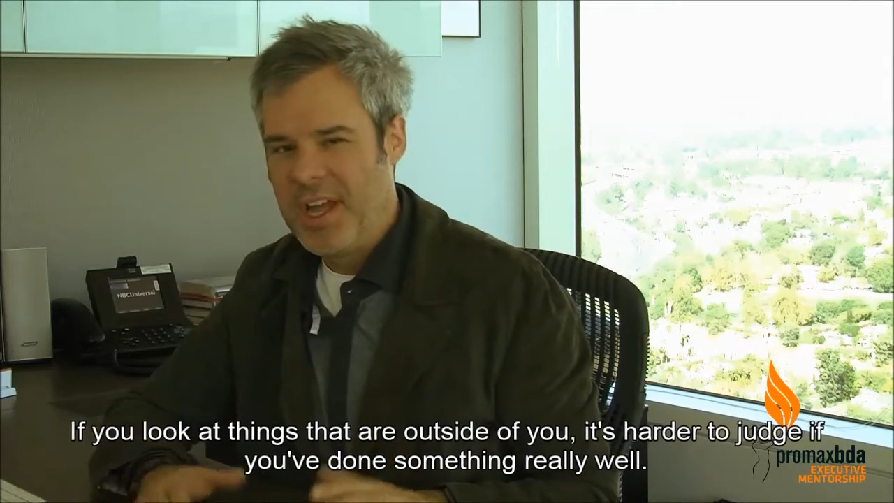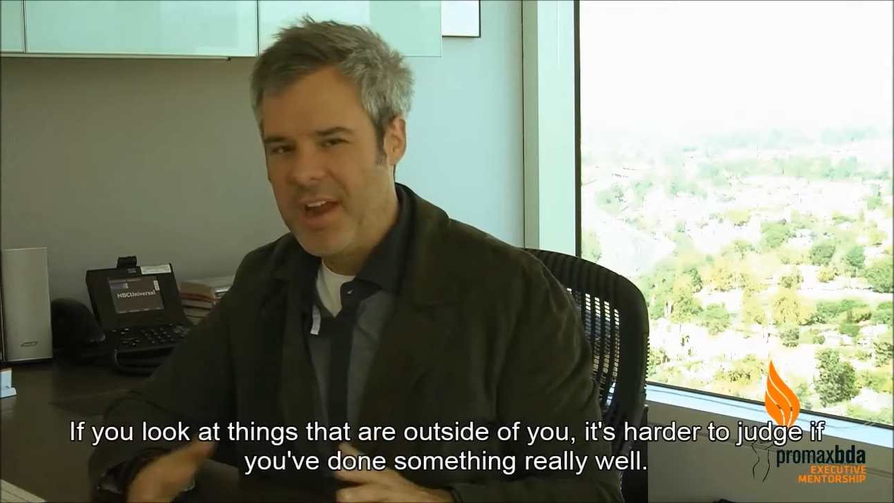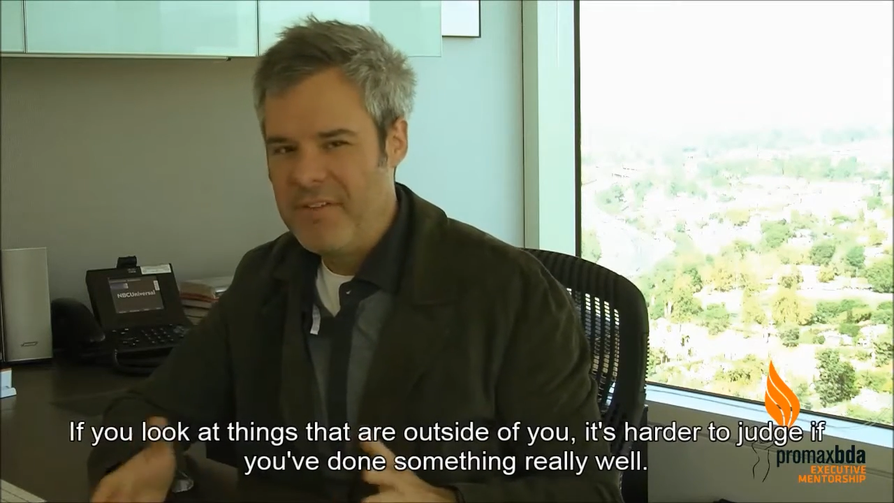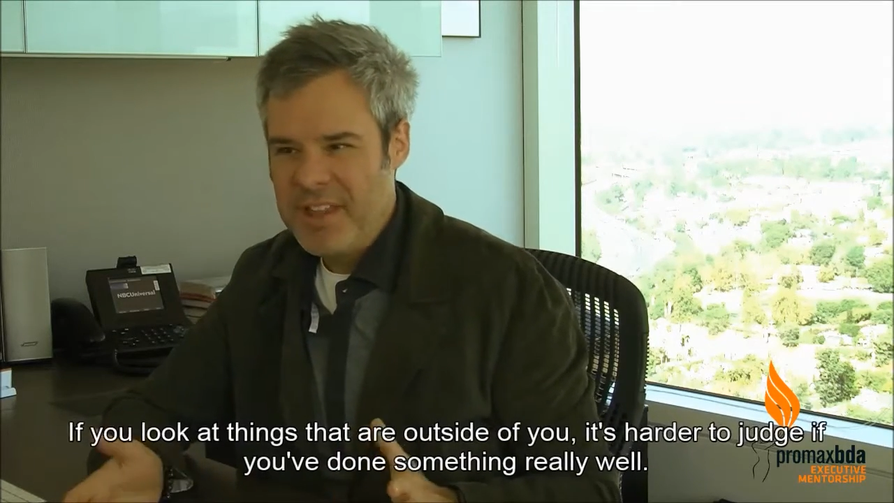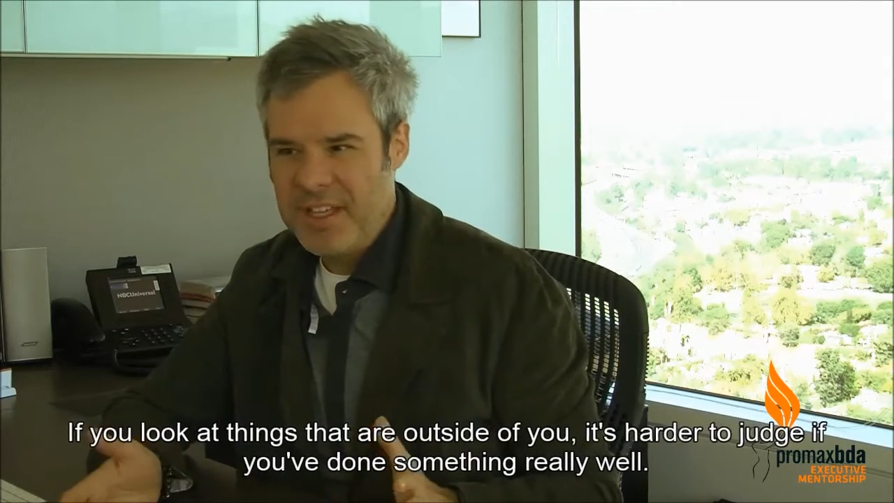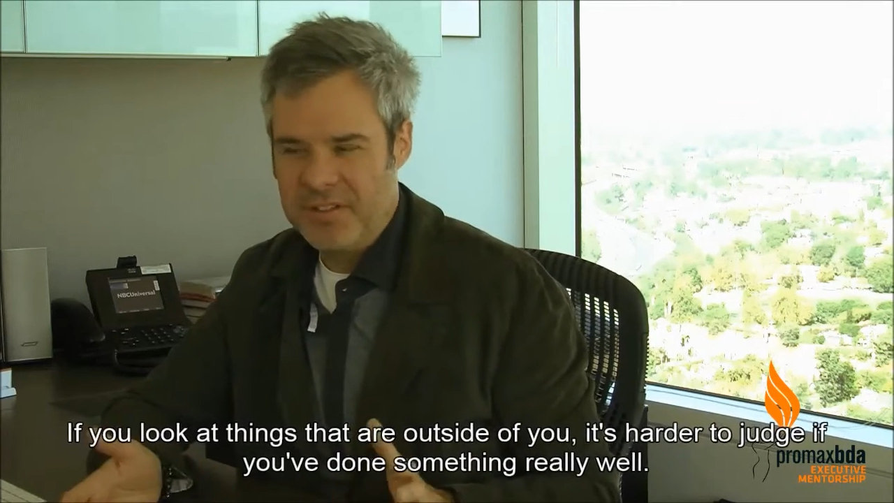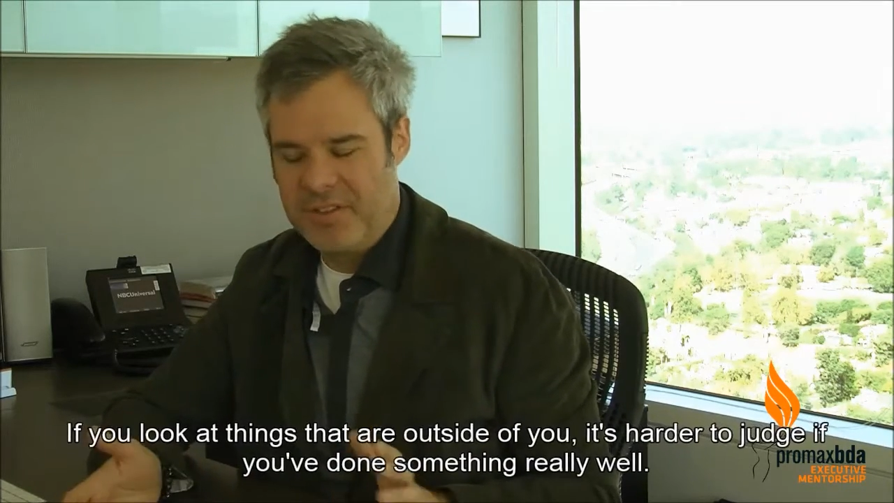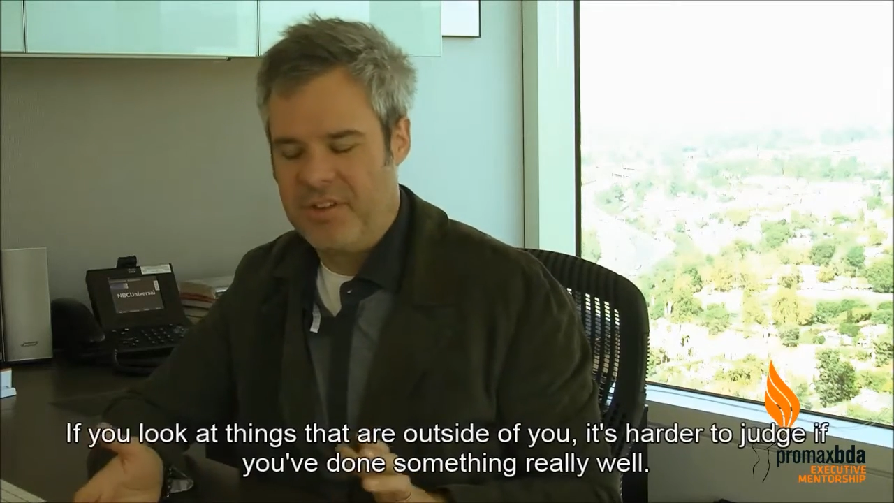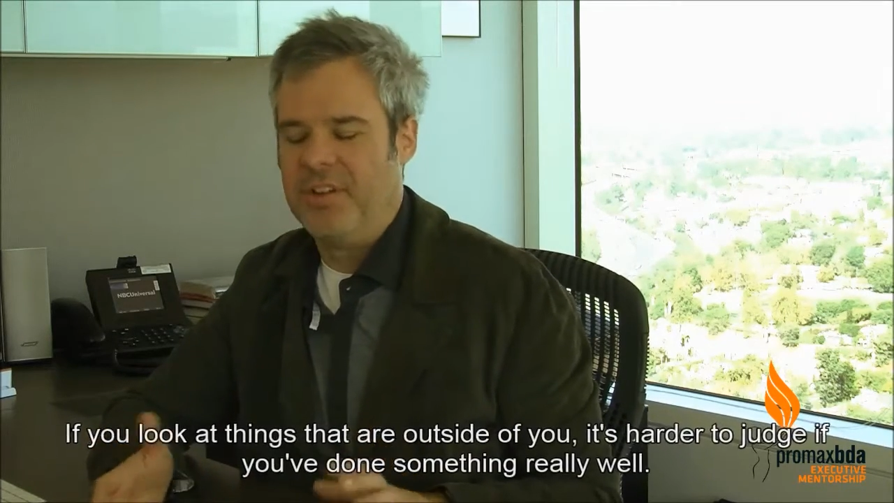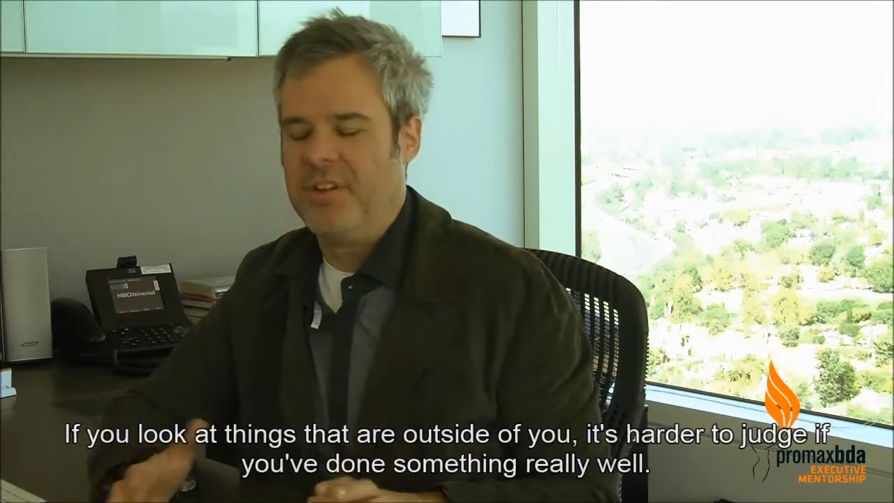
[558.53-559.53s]
Everything's
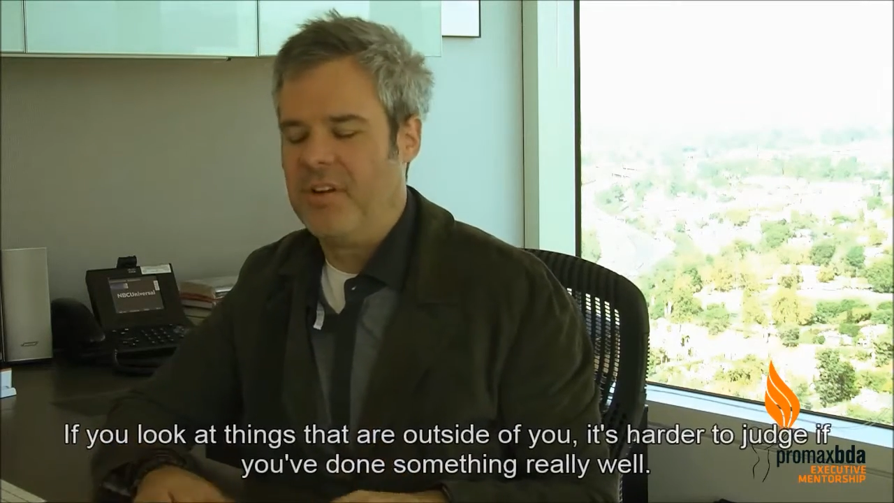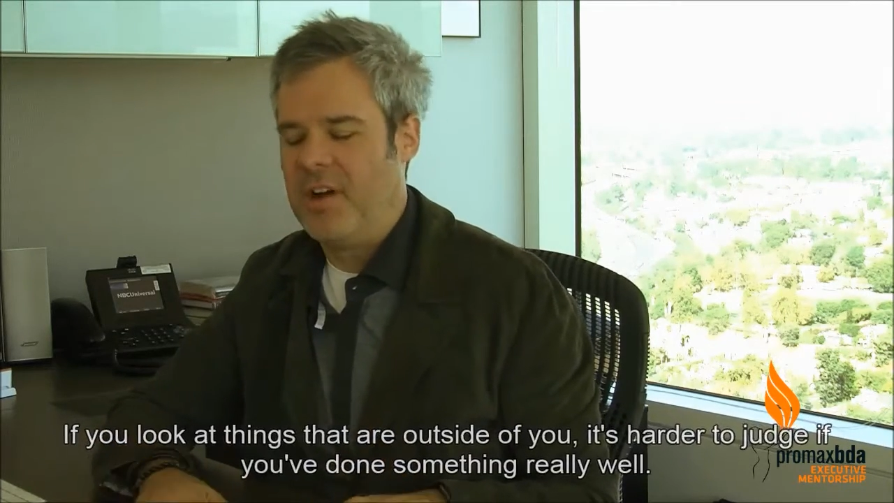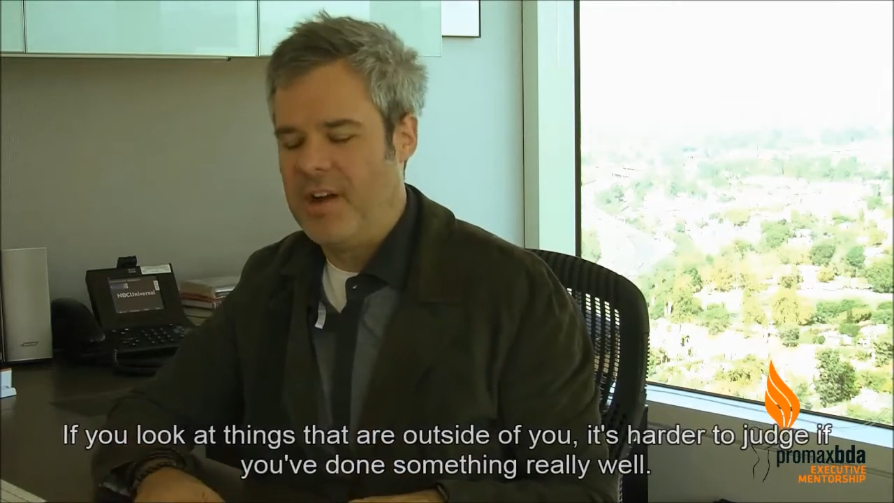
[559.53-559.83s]
good. You know,